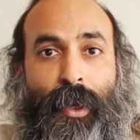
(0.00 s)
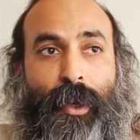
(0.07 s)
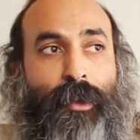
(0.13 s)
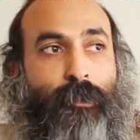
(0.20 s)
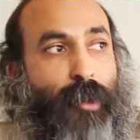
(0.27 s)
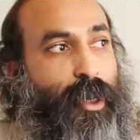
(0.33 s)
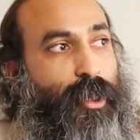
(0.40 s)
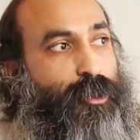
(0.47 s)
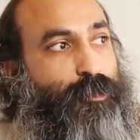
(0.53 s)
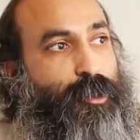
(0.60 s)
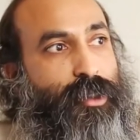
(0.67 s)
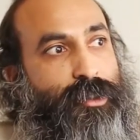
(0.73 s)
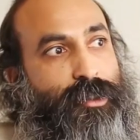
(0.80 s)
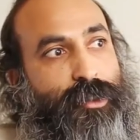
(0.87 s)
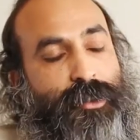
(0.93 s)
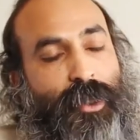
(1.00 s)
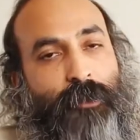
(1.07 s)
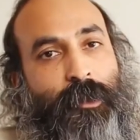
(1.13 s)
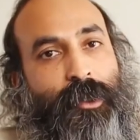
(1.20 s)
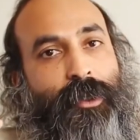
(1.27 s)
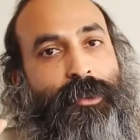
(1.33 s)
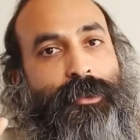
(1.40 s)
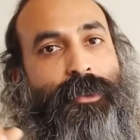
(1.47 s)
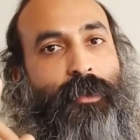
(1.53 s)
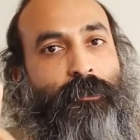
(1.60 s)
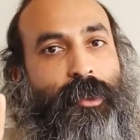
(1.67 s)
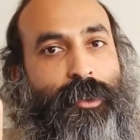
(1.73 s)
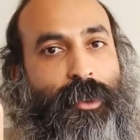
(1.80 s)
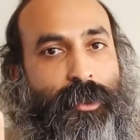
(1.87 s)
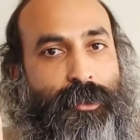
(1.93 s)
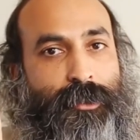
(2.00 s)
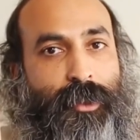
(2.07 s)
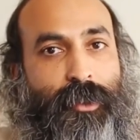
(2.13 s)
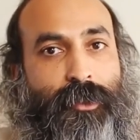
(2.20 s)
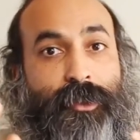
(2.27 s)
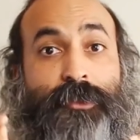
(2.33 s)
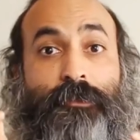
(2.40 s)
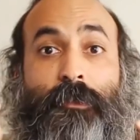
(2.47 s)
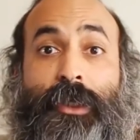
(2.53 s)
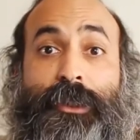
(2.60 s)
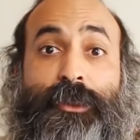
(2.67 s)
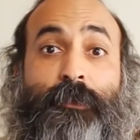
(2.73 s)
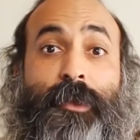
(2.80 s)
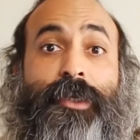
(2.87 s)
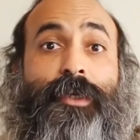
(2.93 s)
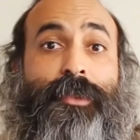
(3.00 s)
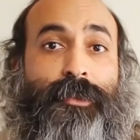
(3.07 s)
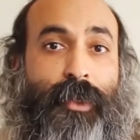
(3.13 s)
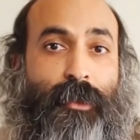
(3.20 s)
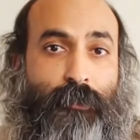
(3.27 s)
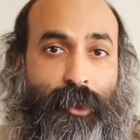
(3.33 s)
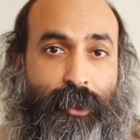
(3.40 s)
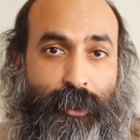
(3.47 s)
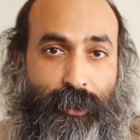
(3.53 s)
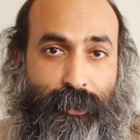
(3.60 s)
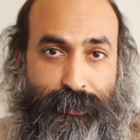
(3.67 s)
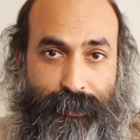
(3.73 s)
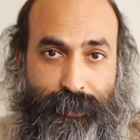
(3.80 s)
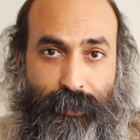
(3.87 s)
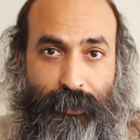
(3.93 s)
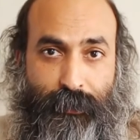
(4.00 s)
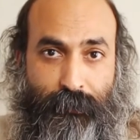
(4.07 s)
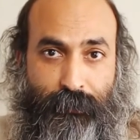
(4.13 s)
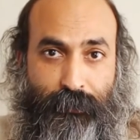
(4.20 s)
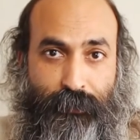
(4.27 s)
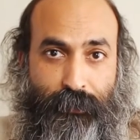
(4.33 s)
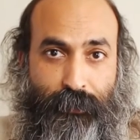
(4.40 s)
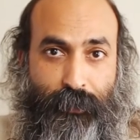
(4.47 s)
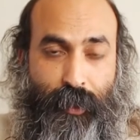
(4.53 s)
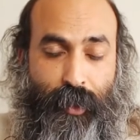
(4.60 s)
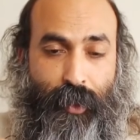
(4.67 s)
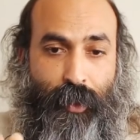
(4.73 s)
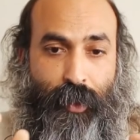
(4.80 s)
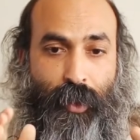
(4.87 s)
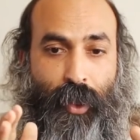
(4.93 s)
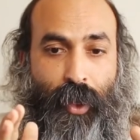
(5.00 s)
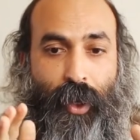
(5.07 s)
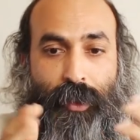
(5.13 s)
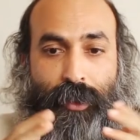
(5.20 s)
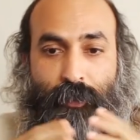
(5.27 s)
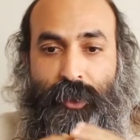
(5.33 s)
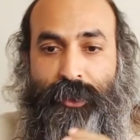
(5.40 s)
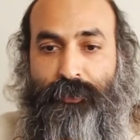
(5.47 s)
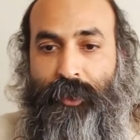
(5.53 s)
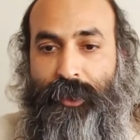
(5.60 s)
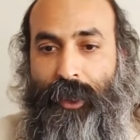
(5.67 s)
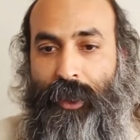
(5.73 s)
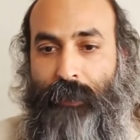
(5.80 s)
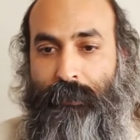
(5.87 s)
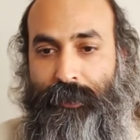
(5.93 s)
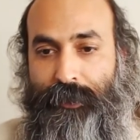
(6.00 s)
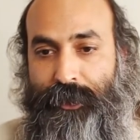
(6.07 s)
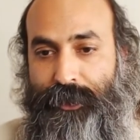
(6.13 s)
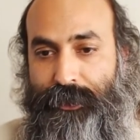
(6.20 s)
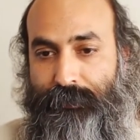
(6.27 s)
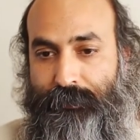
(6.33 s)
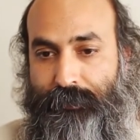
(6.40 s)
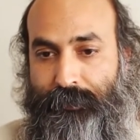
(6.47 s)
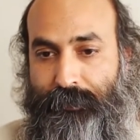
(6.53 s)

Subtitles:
In my experience, this can be done simultaneously, and this must be done simultaneously. Otherwise, what happens?